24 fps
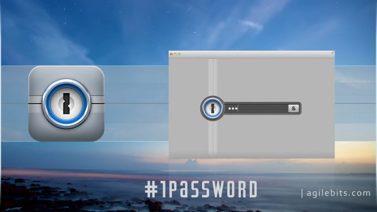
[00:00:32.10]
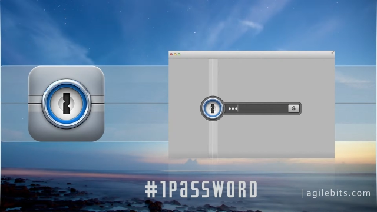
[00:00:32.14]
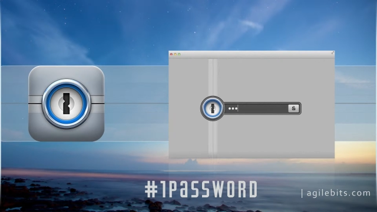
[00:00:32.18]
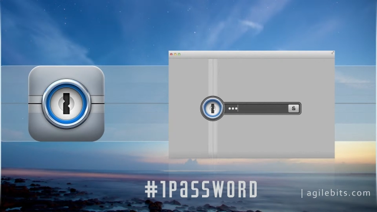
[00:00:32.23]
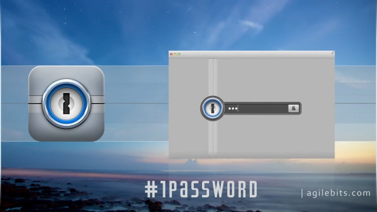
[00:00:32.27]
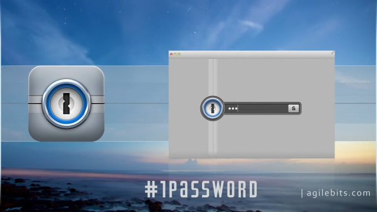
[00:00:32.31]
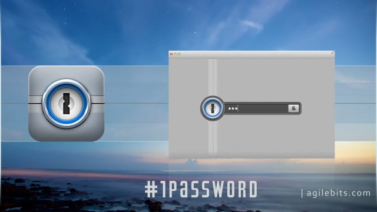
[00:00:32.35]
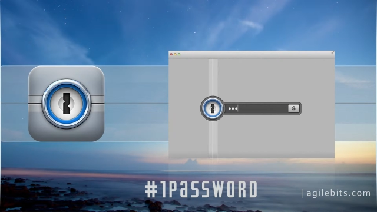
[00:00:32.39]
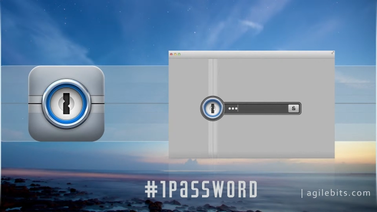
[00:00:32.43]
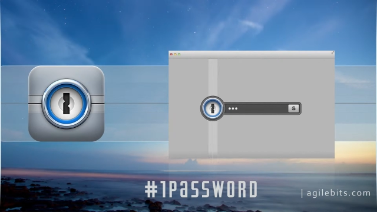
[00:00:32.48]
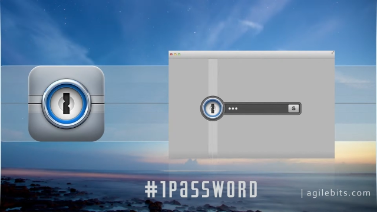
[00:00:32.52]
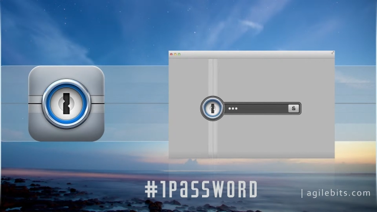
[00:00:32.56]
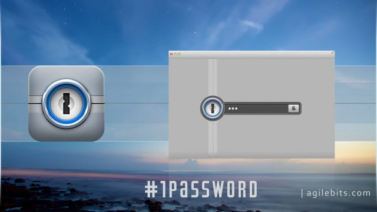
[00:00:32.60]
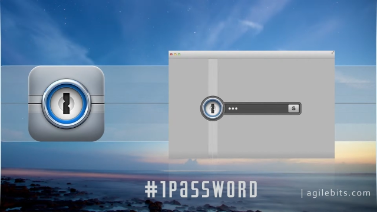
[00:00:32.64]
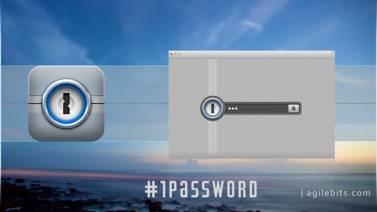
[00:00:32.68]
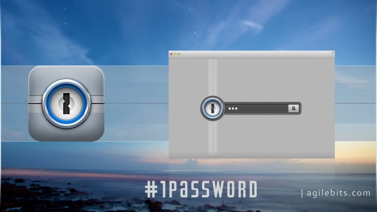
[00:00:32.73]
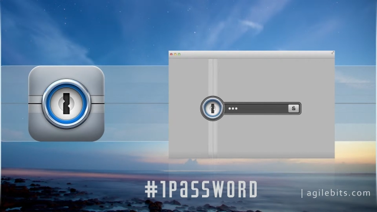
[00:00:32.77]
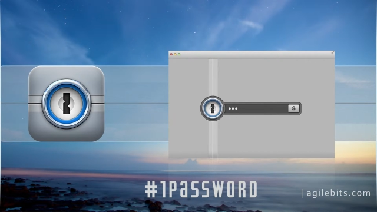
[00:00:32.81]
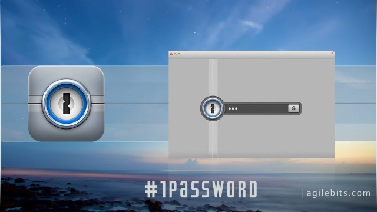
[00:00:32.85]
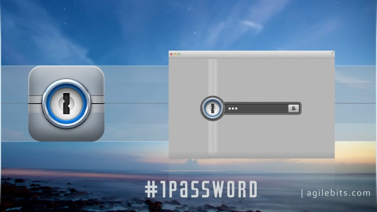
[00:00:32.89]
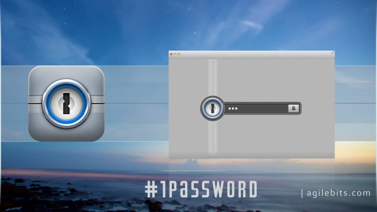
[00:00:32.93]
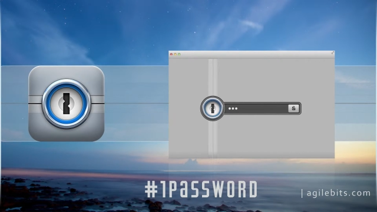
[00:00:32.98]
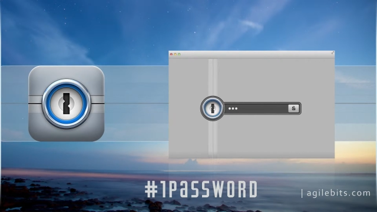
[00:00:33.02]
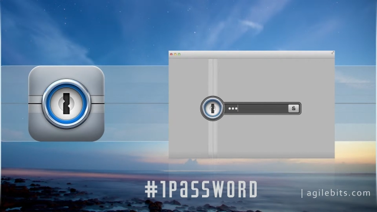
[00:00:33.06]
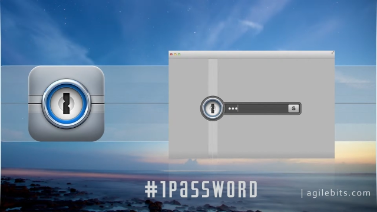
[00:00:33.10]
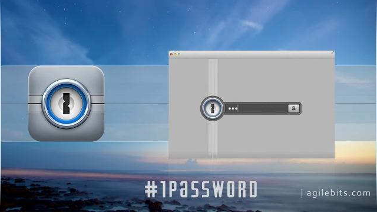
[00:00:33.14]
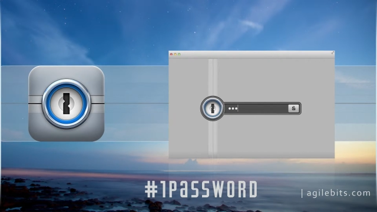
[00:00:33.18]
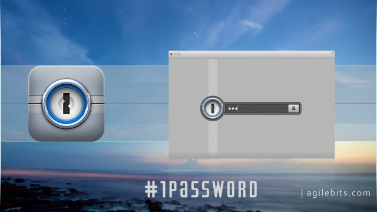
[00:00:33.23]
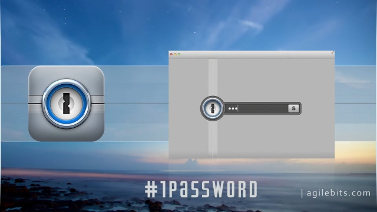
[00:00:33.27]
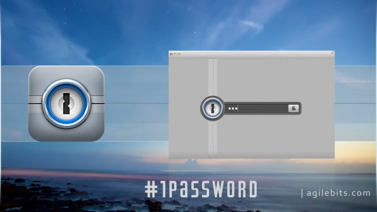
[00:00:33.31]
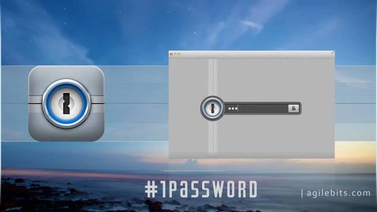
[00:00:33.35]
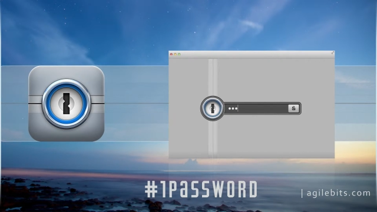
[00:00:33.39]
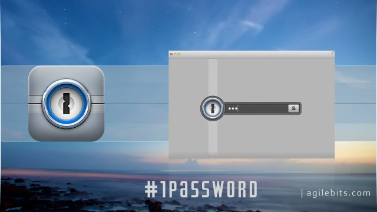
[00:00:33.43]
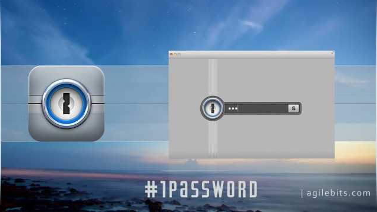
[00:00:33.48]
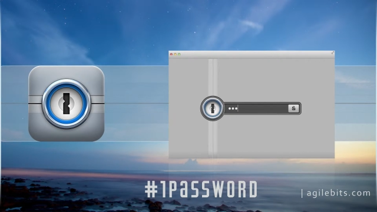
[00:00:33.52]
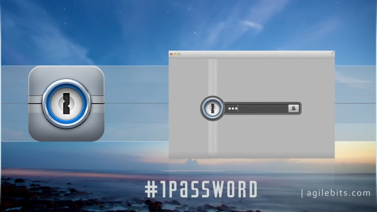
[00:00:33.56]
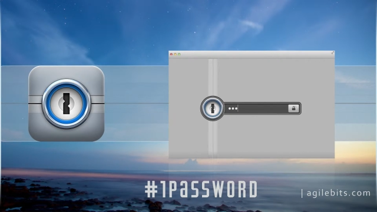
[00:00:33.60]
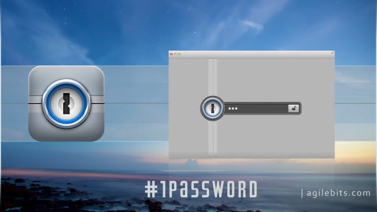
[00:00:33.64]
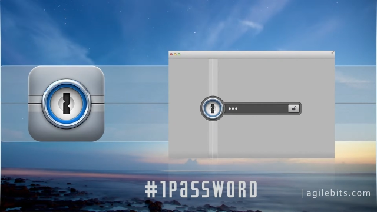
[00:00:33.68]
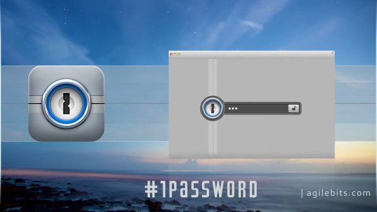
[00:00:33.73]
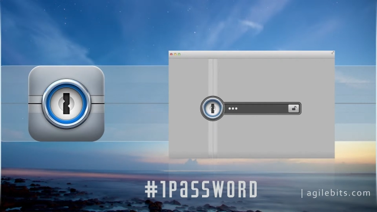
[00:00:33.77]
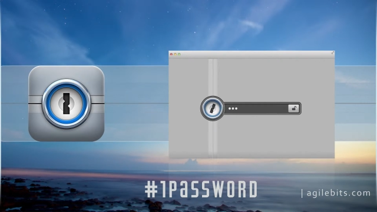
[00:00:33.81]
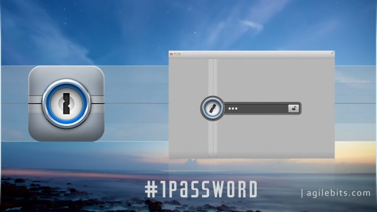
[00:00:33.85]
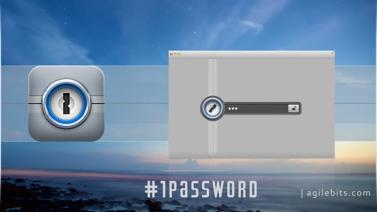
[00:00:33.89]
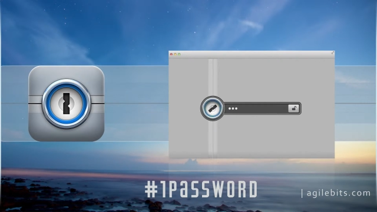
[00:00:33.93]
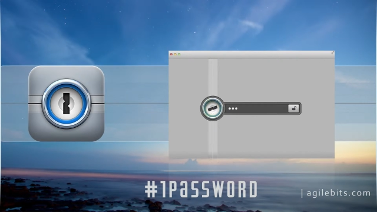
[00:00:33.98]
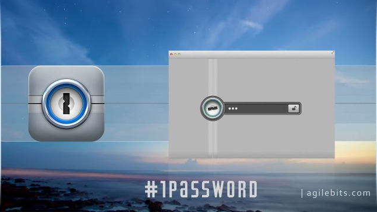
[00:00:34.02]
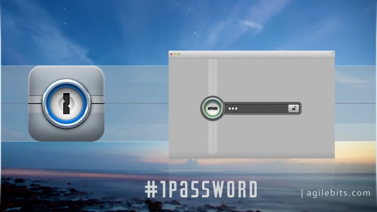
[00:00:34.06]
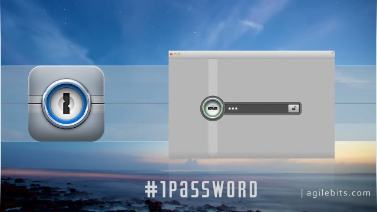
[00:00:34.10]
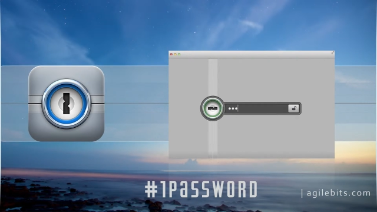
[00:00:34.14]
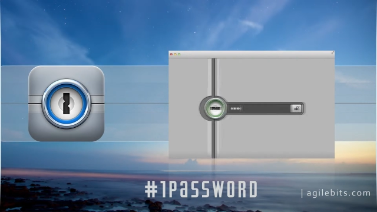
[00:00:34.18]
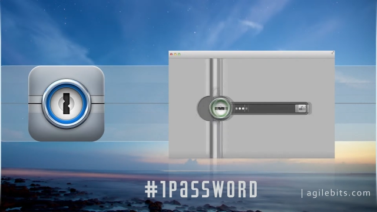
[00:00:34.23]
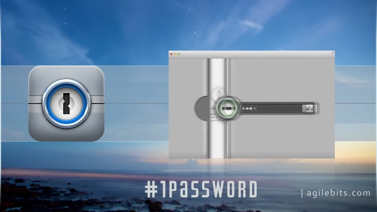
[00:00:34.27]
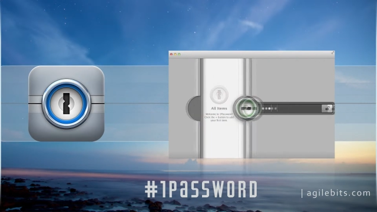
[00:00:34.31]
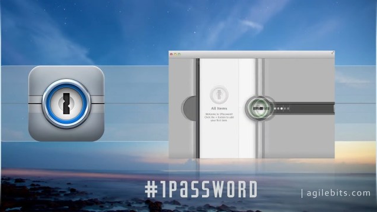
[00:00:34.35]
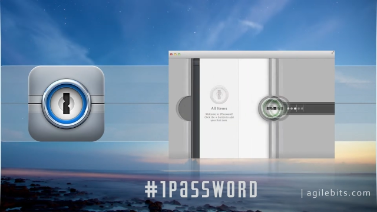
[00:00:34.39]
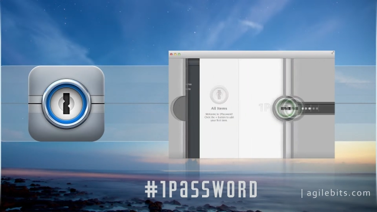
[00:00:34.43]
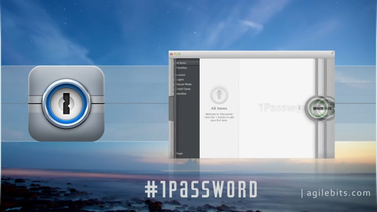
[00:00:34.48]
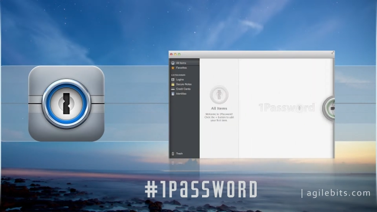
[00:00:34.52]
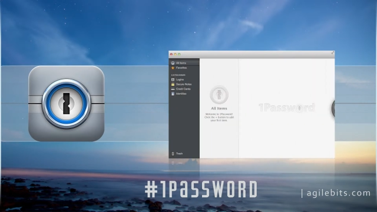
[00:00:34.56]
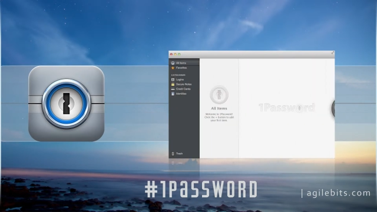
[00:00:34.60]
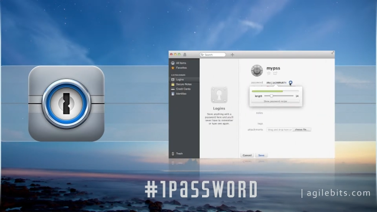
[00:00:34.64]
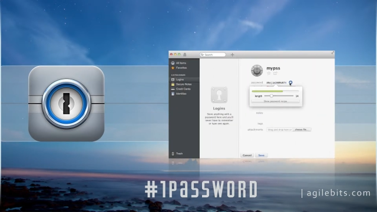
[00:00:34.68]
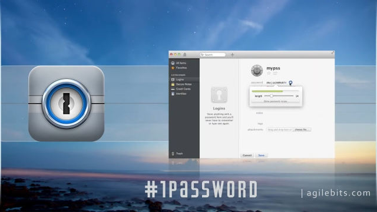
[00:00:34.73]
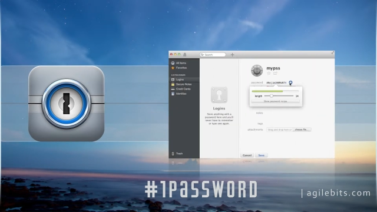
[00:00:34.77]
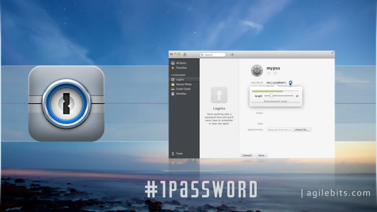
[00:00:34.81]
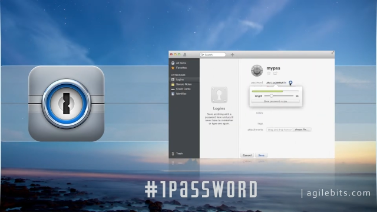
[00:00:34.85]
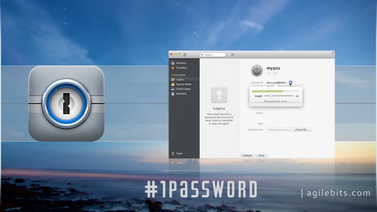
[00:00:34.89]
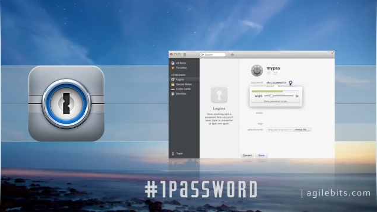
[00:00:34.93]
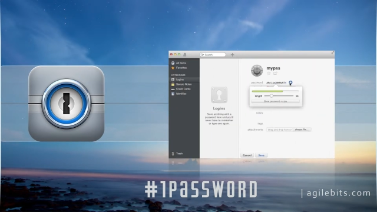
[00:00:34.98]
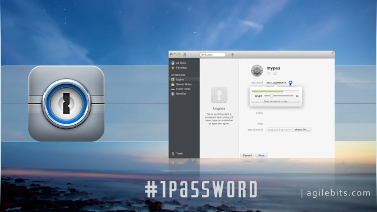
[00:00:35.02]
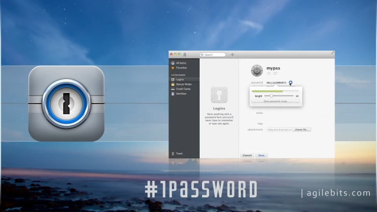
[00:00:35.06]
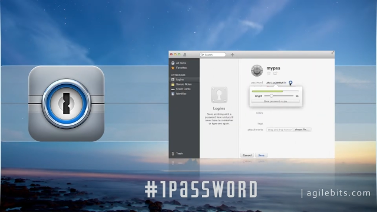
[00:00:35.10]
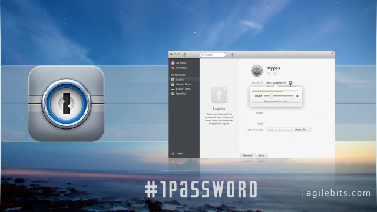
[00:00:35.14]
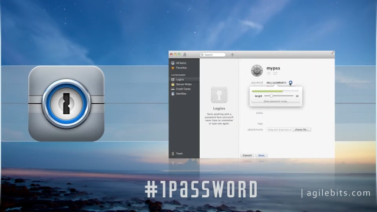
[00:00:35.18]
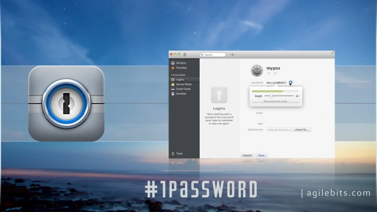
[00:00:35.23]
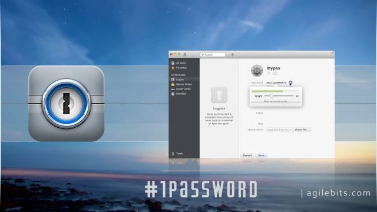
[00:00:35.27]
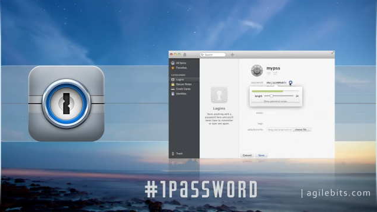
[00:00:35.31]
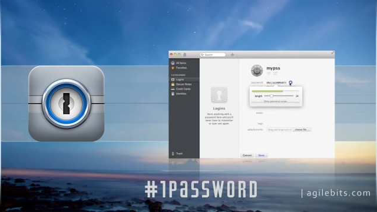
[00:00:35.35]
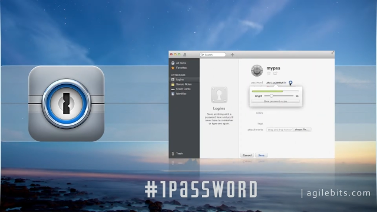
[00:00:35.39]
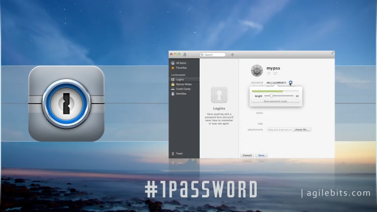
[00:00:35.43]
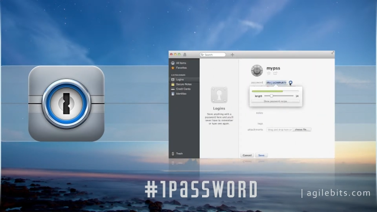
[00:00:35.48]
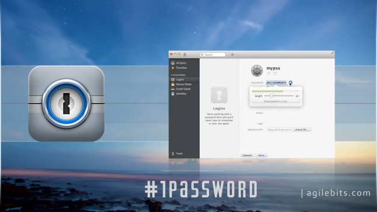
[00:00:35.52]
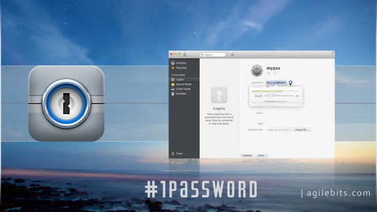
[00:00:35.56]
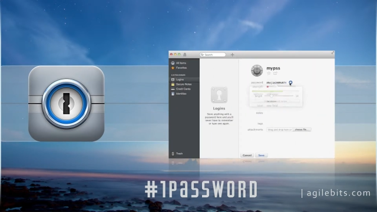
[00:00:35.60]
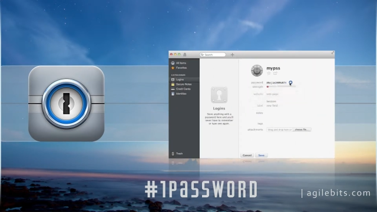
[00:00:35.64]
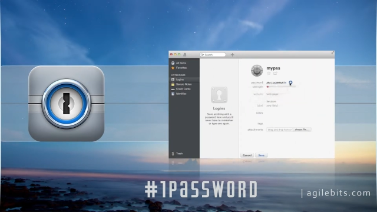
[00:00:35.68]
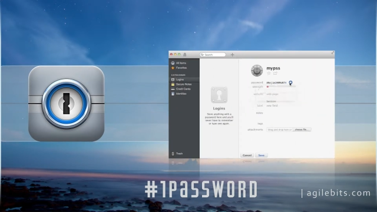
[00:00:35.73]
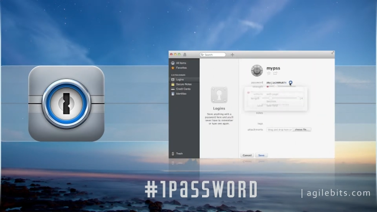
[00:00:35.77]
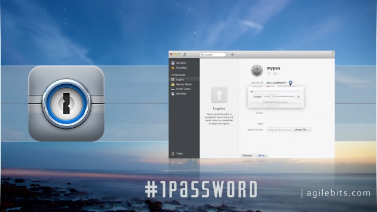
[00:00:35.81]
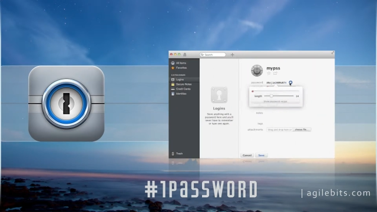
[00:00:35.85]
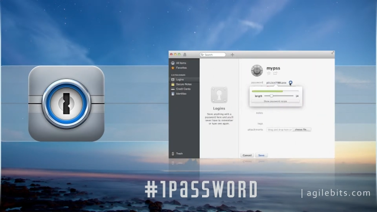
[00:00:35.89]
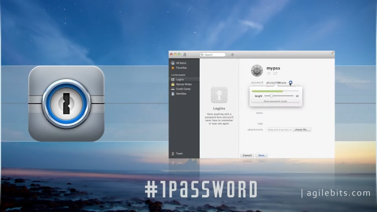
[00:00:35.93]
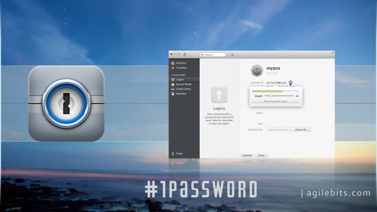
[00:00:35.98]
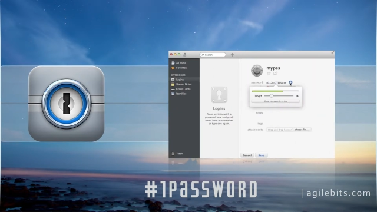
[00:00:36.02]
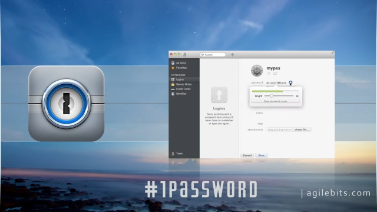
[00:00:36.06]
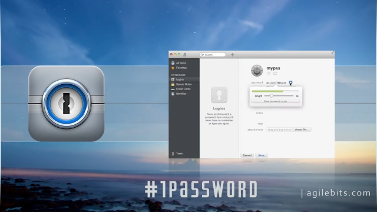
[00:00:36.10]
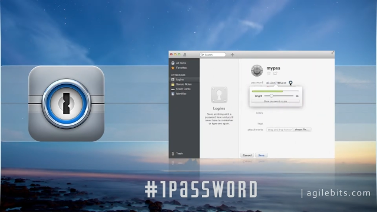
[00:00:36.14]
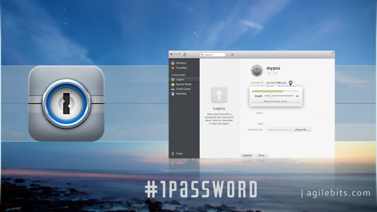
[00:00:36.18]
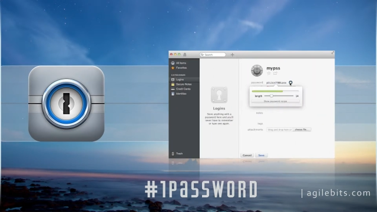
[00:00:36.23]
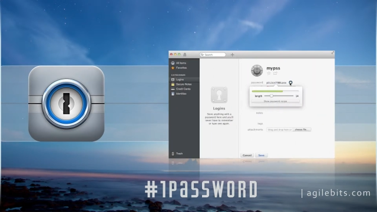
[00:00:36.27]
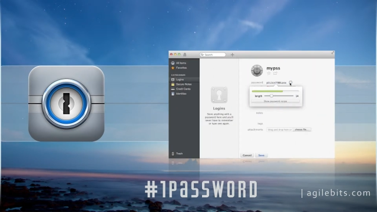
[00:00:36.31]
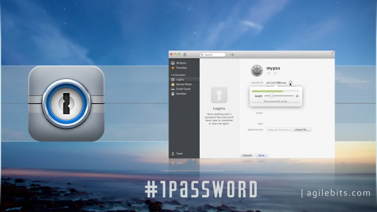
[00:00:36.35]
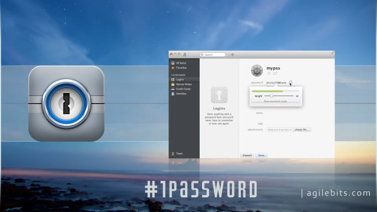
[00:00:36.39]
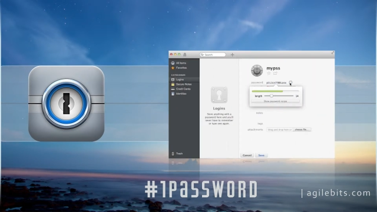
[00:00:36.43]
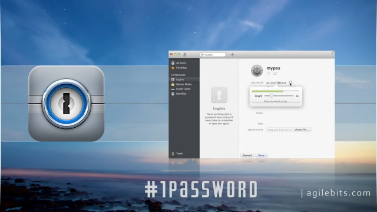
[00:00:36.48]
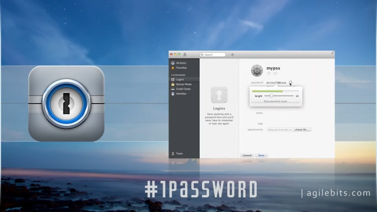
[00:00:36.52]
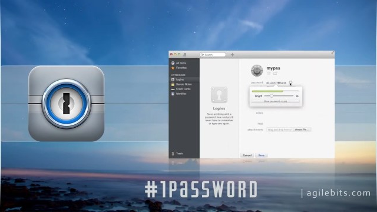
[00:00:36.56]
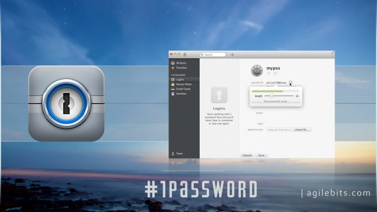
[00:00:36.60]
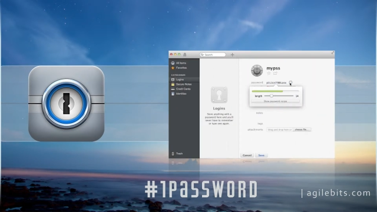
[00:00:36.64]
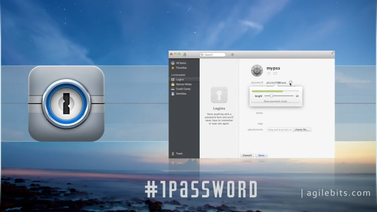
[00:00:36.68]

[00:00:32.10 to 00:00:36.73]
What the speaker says: [unreadable: no face in view]